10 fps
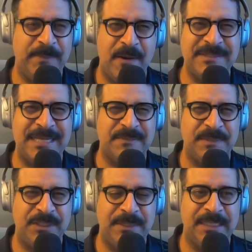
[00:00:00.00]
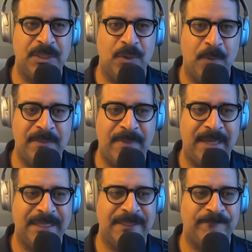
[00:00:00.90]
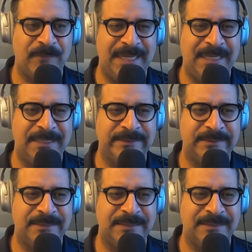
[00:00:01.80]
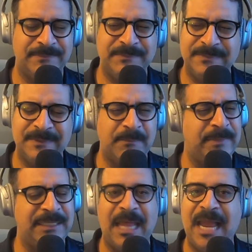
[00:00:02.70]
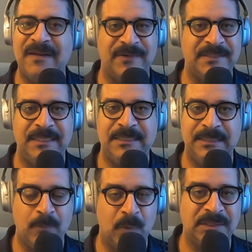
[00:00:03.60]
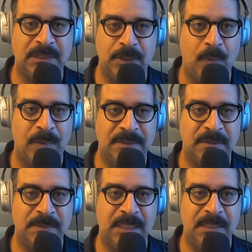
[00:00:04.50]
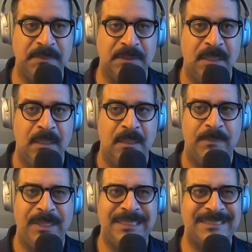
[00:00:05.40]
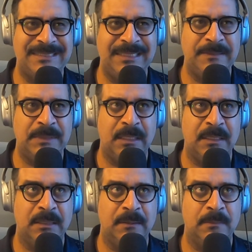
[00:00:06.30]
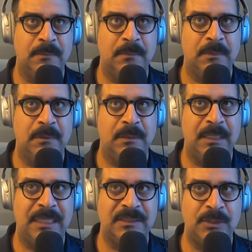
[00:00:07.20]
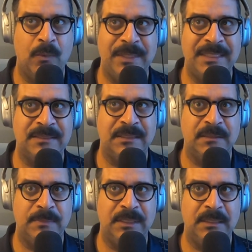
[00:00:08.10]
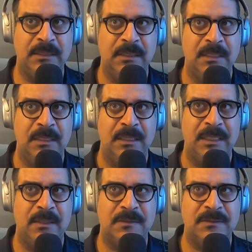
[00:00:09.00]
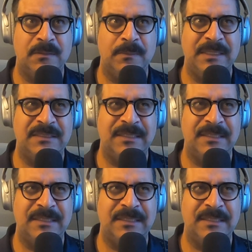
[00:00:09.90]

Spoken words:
people always ask me, do you get annoyed by it? And I'm gonna be lying if I said it wasn't annoying sometimes, but at the same time, as annoying as it can be, it also